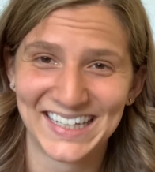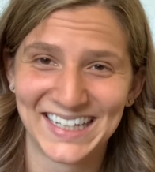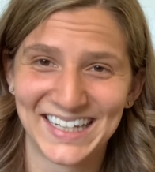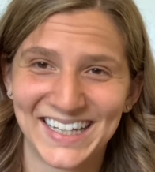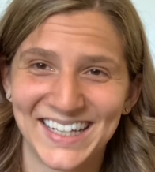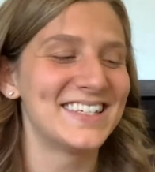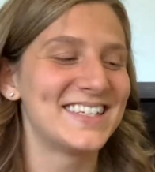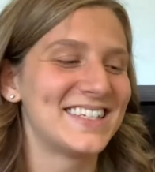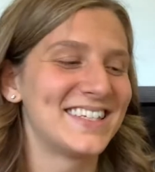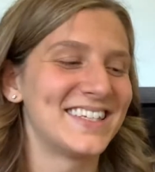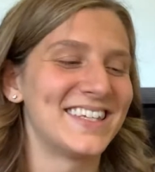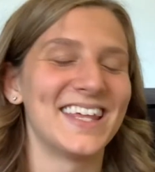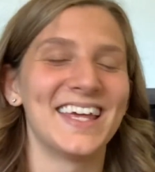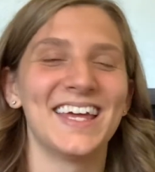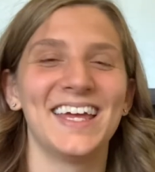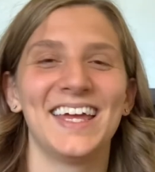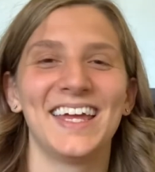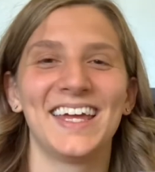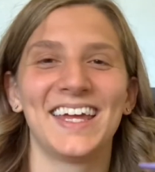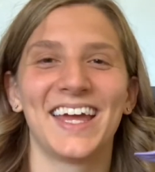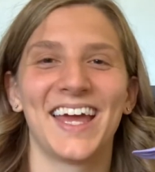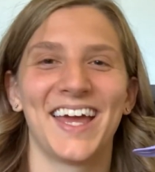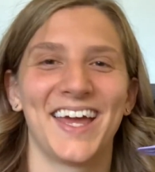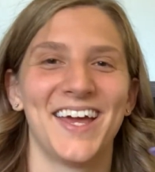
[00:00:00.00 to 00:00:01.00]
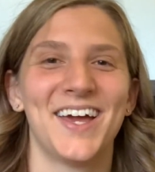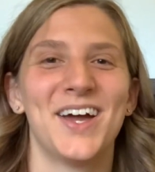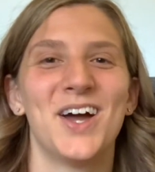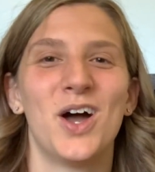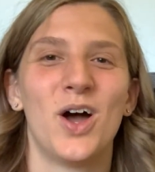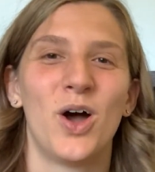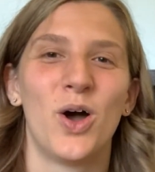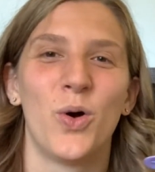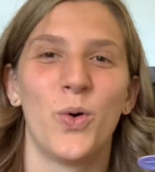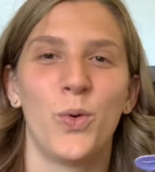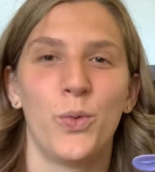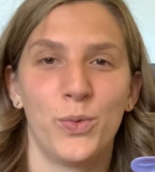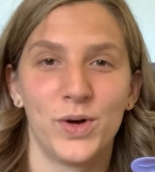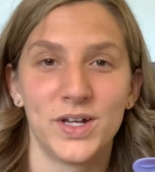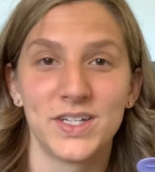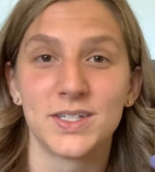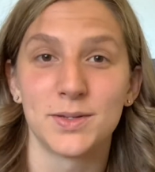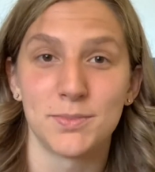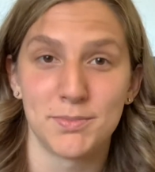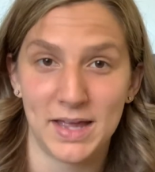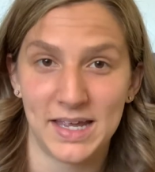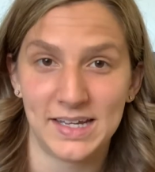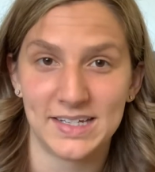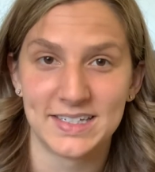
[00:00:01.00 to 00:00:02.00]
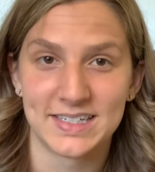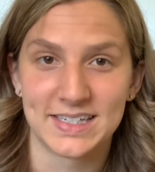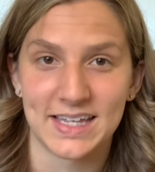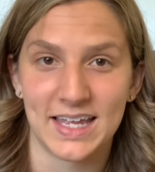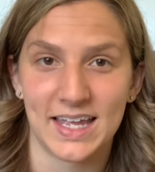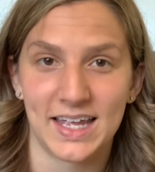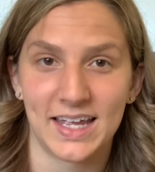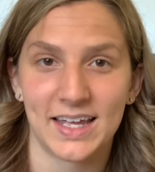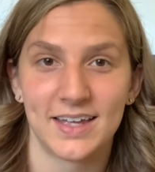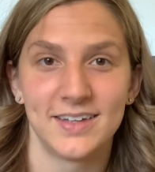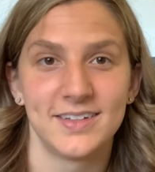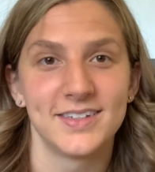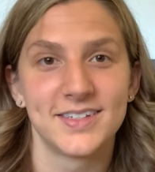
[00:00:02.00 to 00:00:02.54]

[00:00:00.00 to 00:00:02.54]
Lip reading: This thing was amazing.